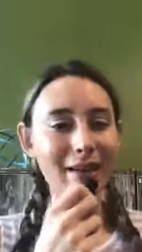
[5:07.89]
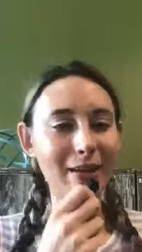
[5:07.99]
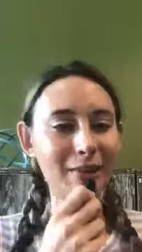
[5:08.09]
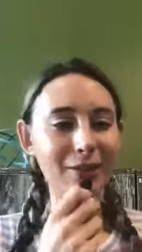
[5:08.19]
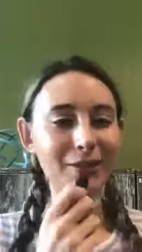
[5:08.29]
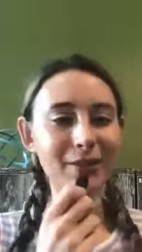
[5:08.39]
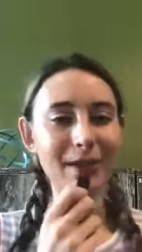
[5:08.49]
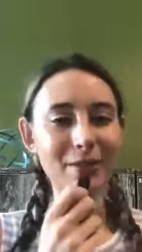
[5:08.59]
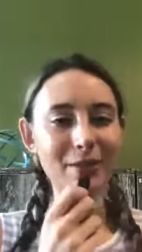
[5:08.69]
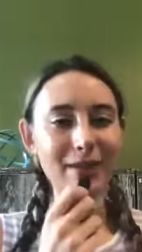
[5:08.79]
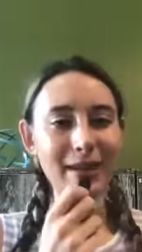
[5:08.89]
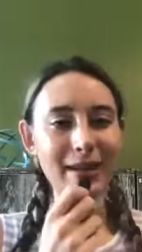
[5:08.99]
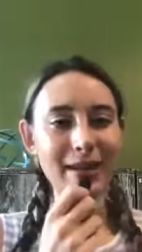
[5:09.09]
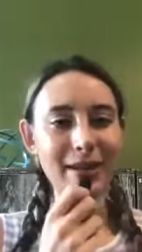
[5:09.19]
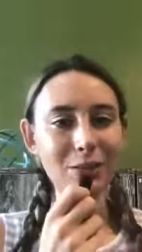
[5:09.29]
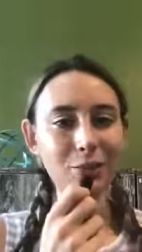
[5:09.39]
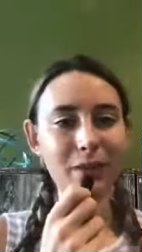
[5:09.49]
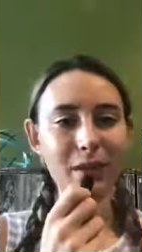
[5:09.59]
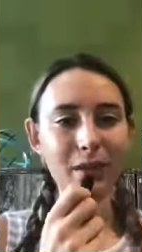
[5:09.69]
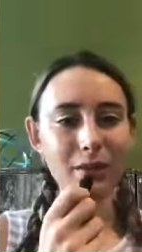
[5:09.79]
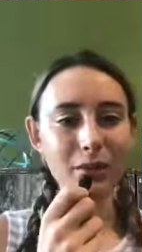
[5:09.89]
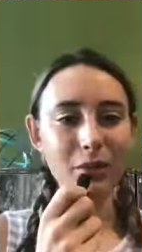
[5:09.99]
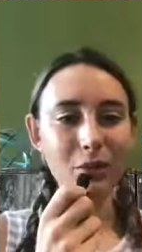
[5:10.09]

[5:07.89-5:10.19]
um, your Labor Day as well,